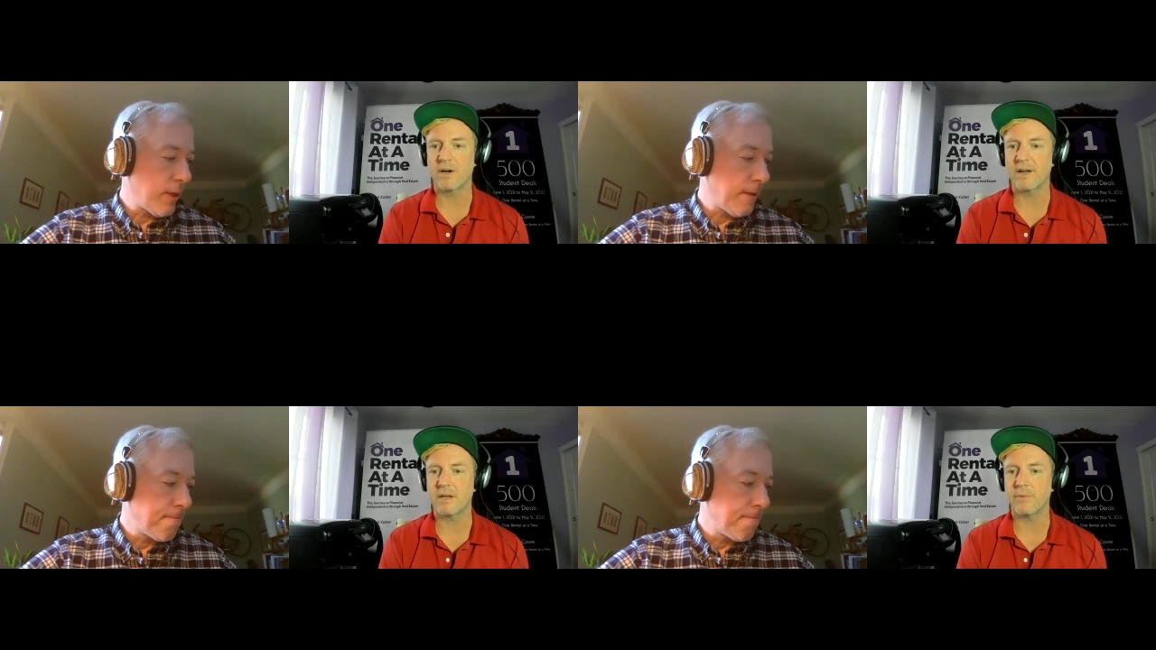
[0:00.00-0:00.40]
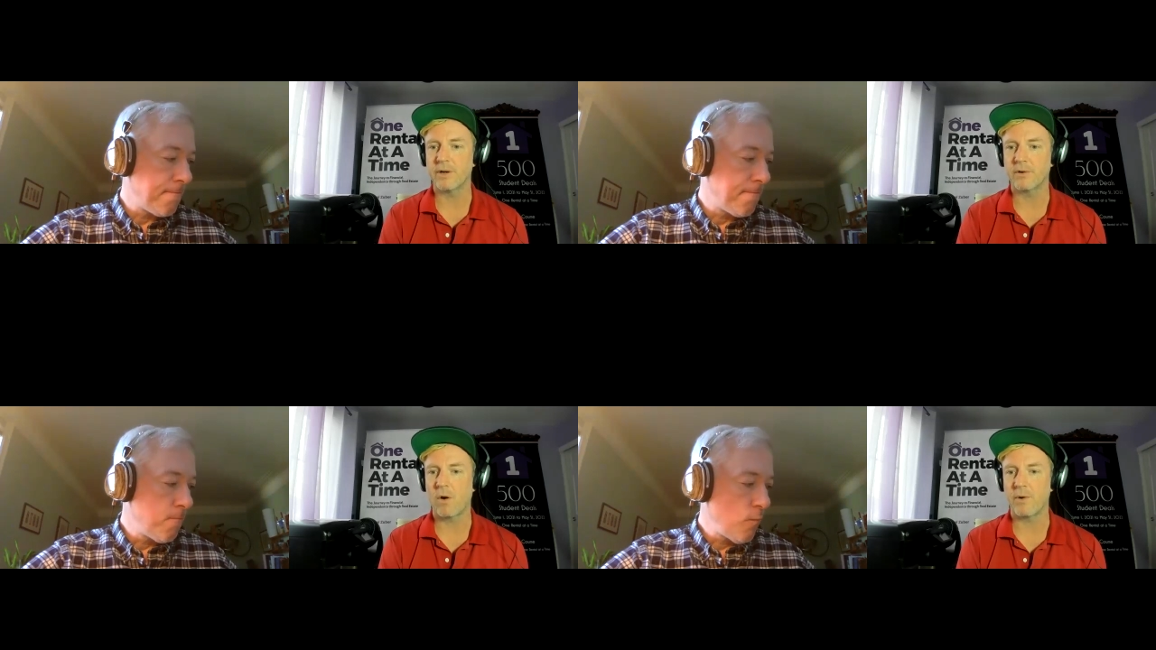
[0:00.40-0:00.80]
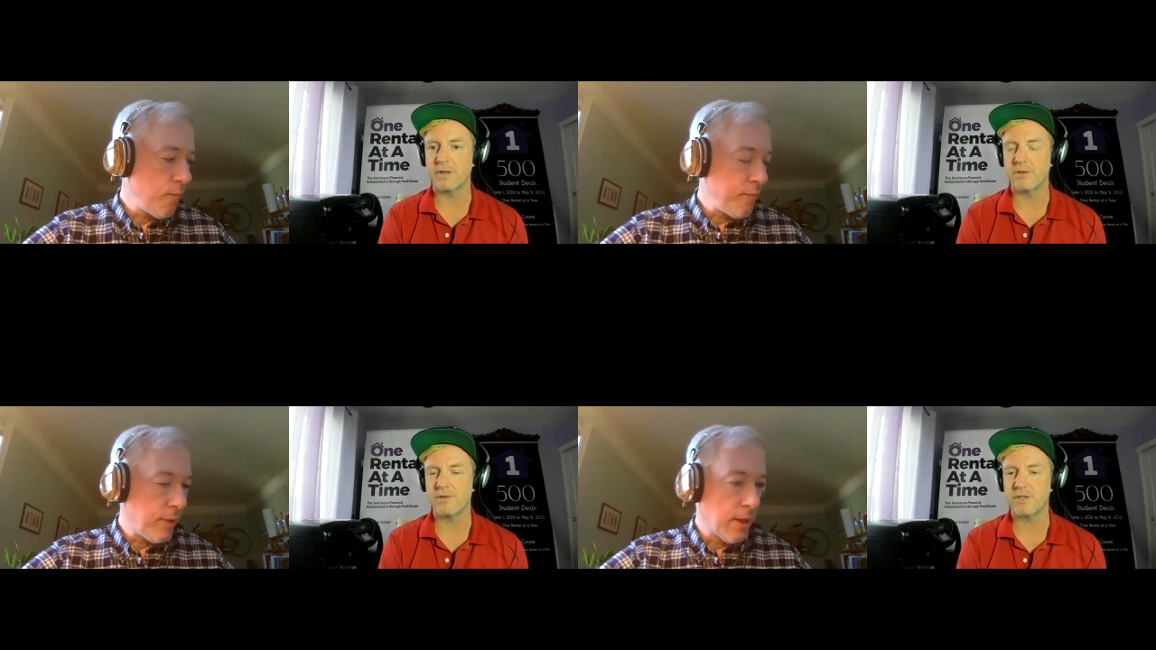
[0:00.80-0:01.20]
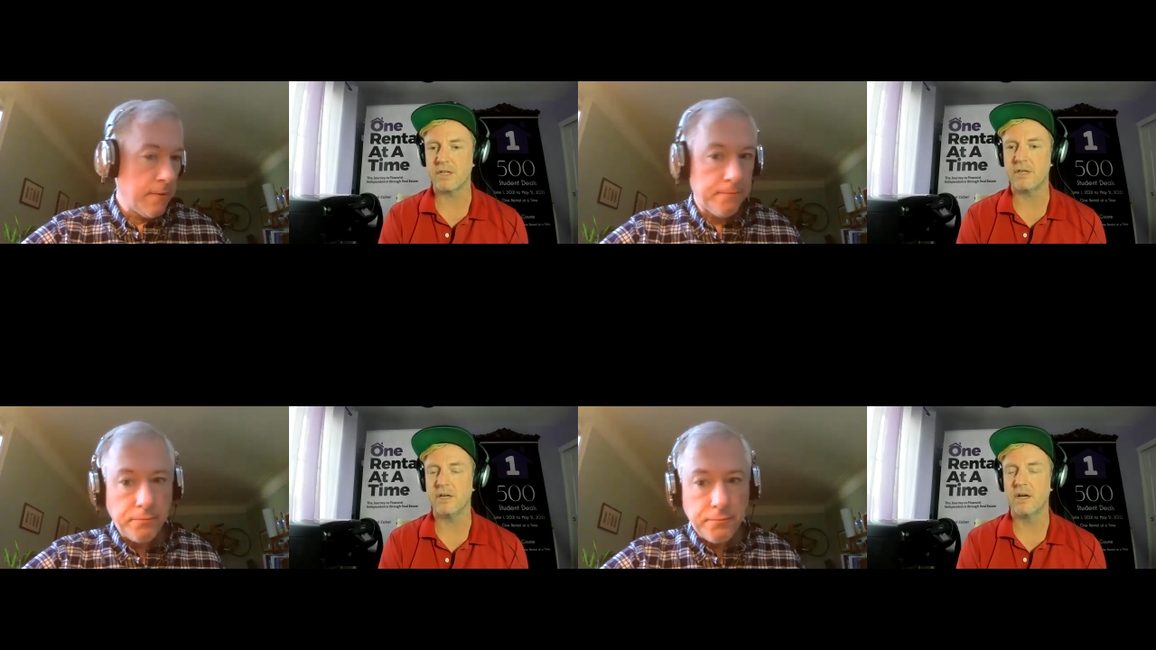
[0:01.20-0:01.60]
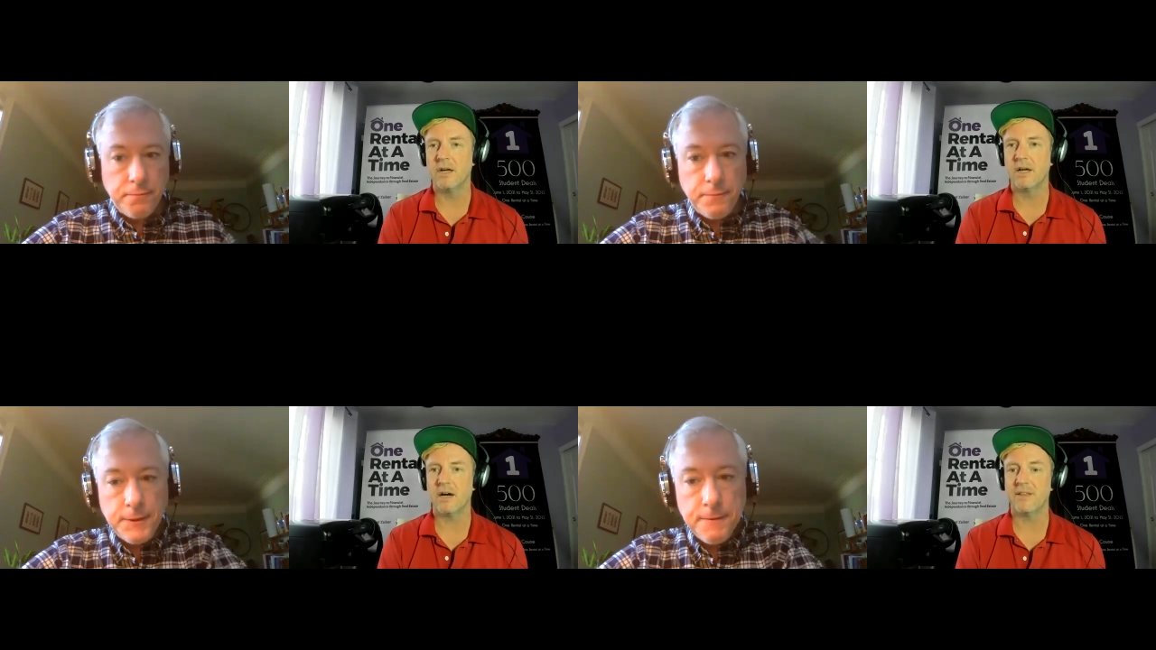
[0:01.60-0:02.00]
Speaker 1: I think we are going to see
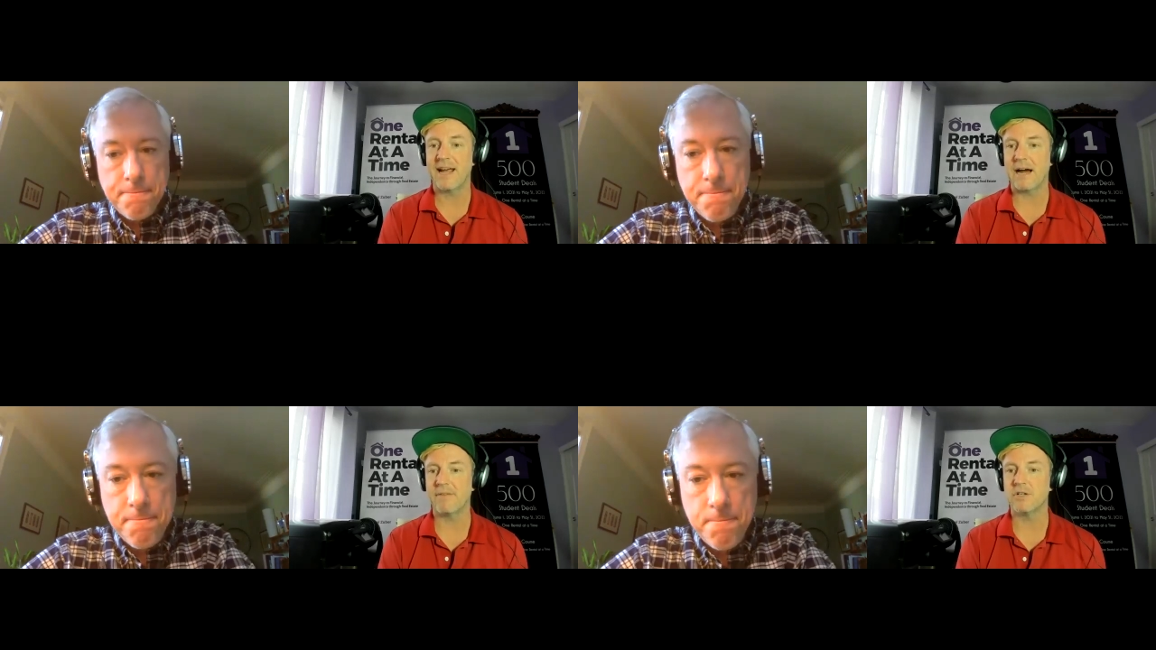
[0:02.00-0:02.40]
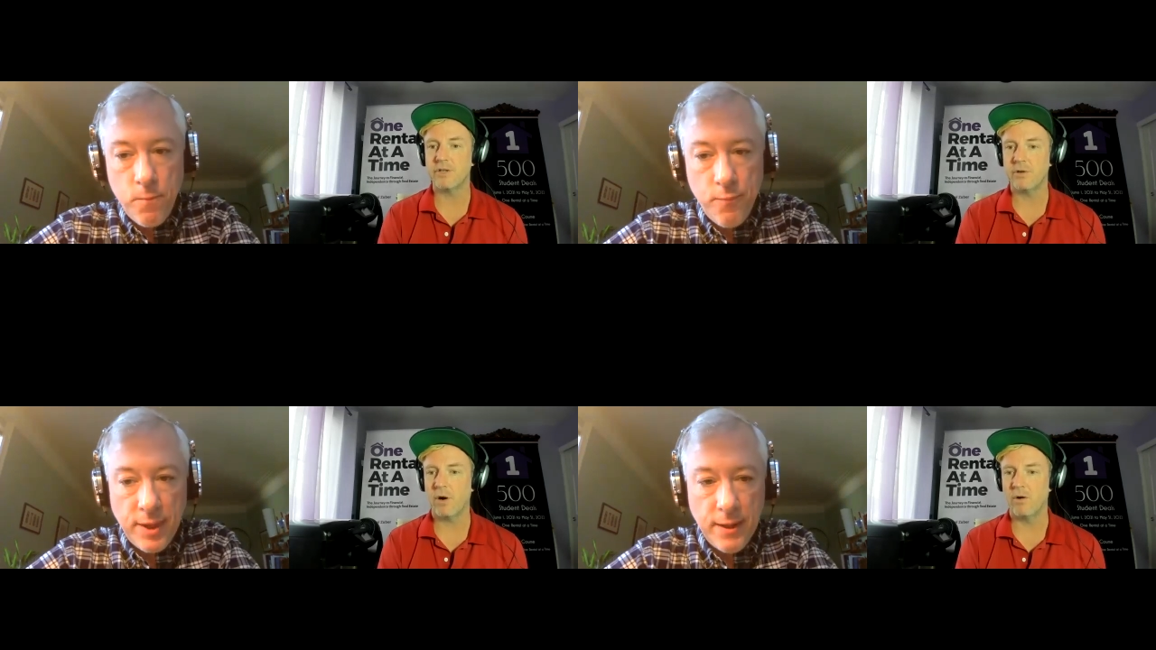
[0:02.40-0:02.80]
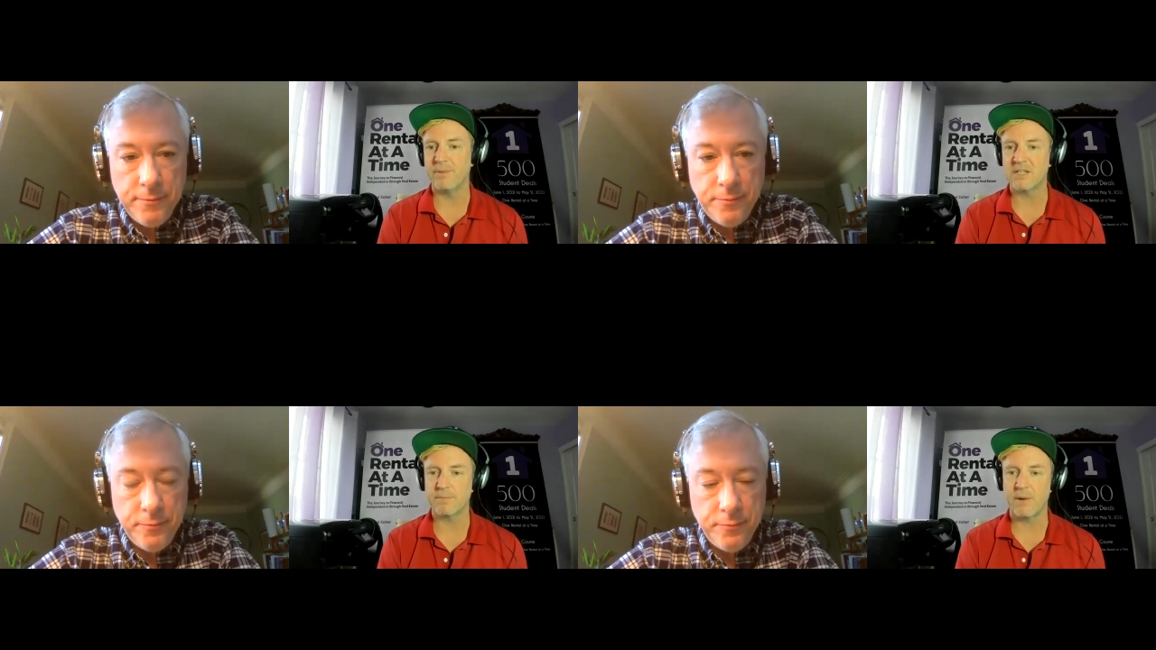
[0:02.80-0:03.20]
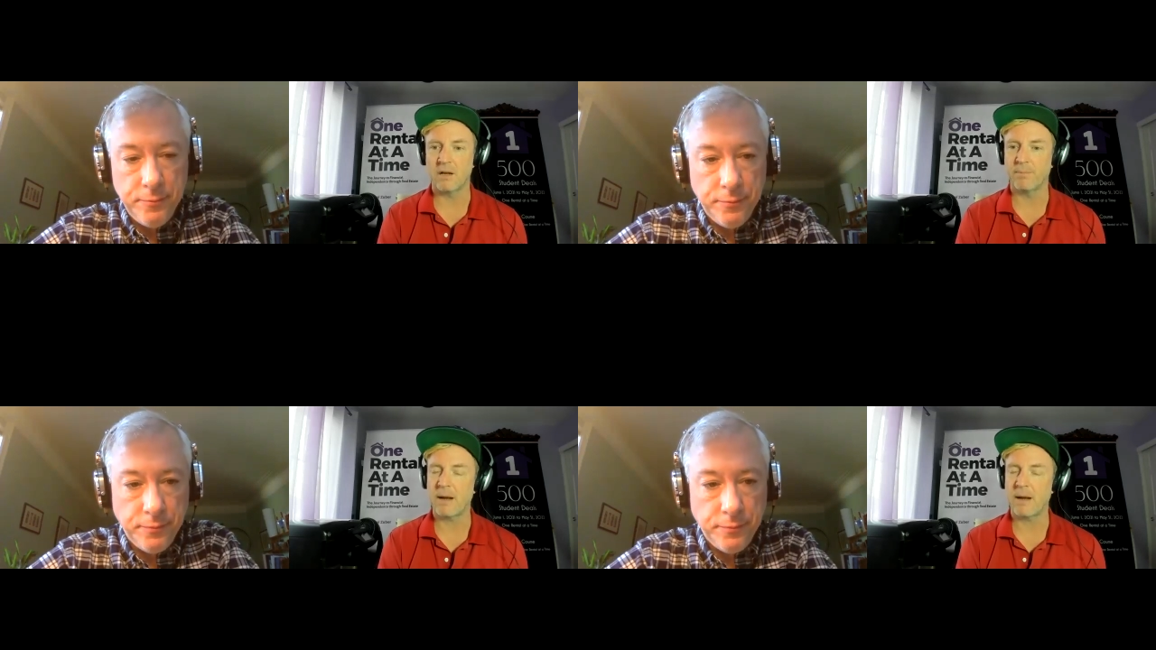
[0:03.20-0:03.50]
the average new home be smaller,